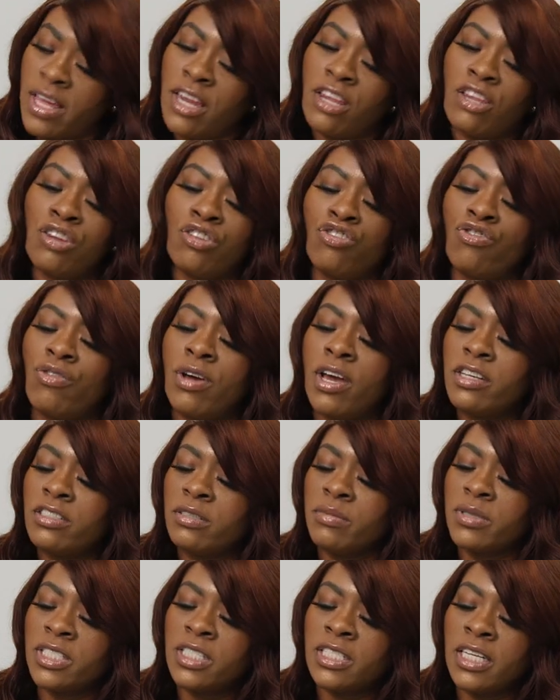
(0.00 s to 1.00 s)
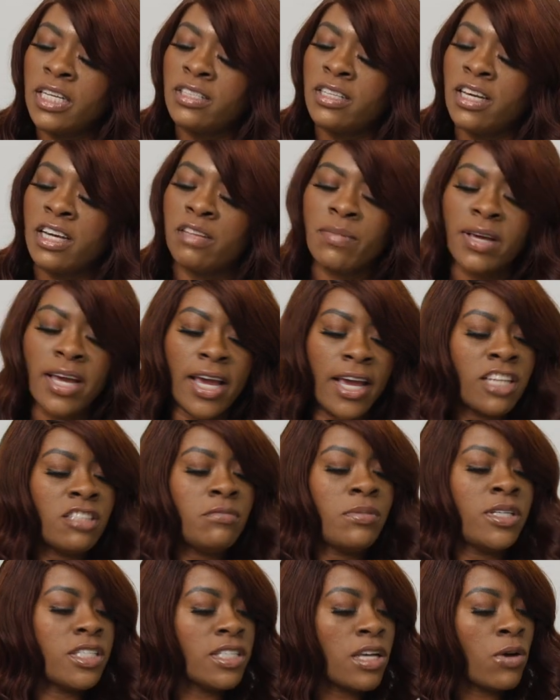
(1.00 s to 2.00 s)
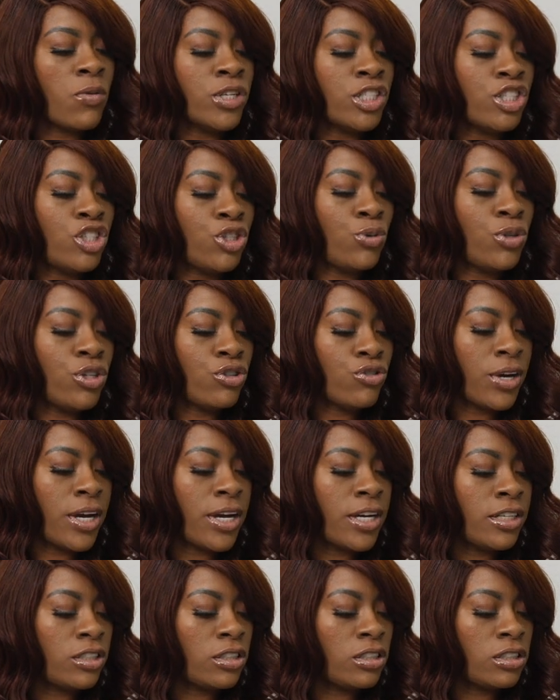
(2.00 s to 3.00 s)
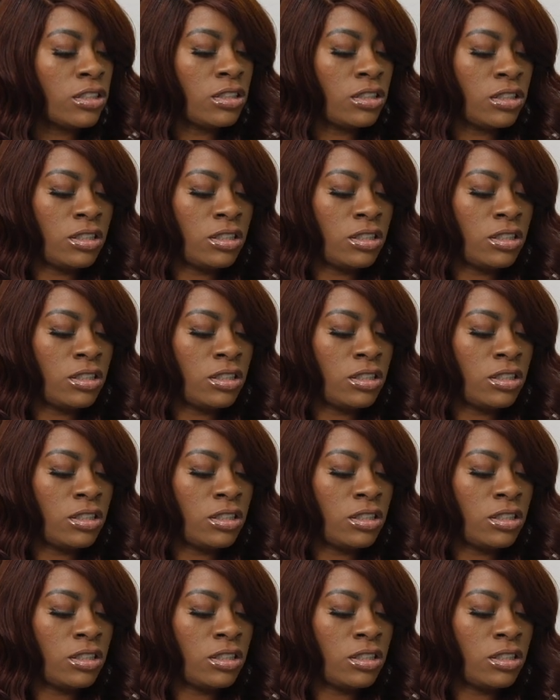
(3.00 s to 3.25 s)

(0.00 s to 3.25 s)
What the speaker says: that in the trash. I'm going to sanitize my hands because I went into the trash.